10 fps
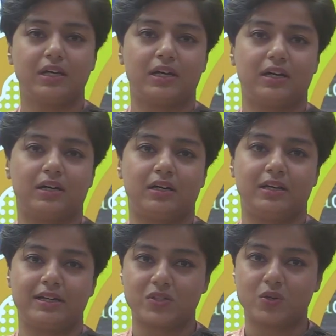
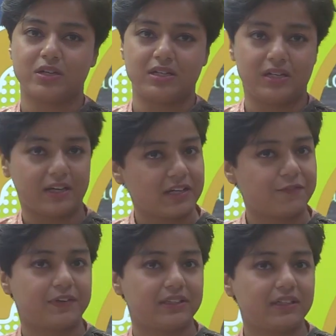let's not delay it
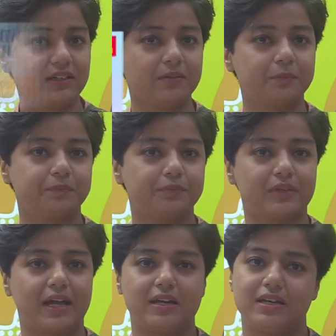further,
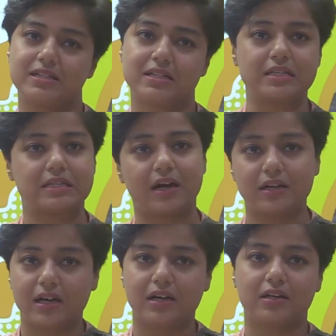and let's
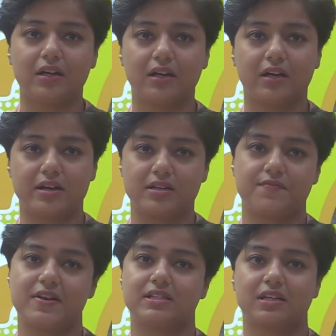start our current
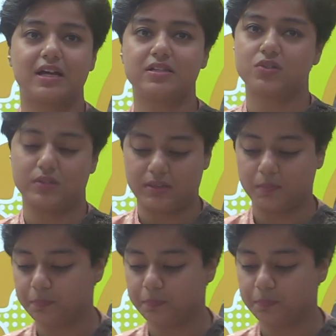affairs class today.